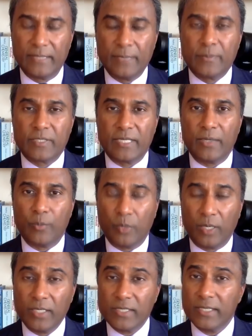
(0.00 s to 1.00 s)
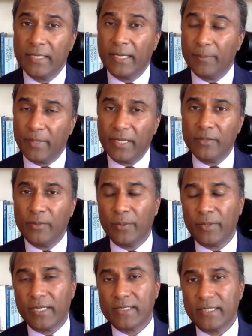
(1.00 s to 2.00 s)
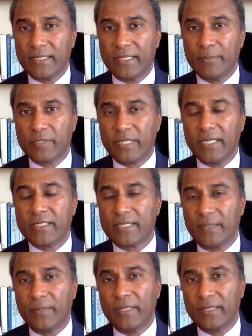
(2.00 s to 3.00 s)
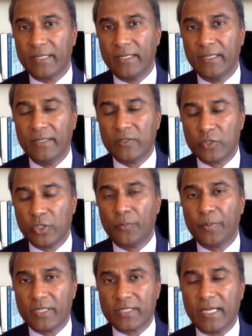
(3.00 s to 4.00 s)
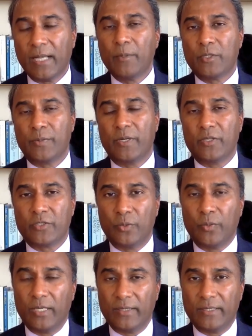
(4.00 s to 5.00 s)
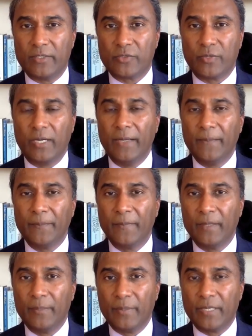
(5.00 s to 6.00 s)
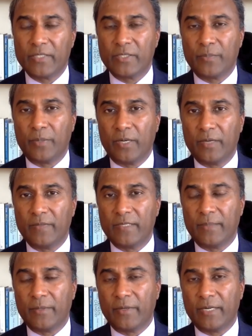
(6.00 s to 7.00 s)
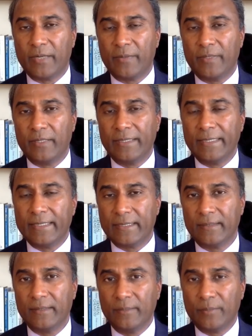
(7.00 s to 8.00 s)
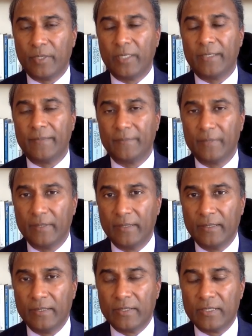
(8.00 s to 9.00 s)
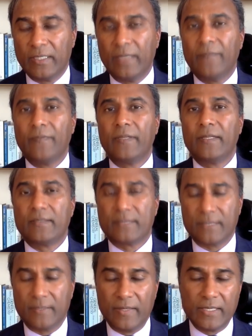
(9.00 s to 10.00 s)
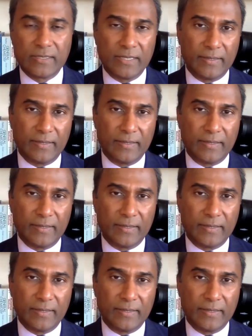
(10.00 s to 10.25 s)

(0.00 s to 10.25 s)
state wants. And by the way, when I say deep state, some in the GOP establishment also want this, right? Because they're part of the Democratic elite party. These things like the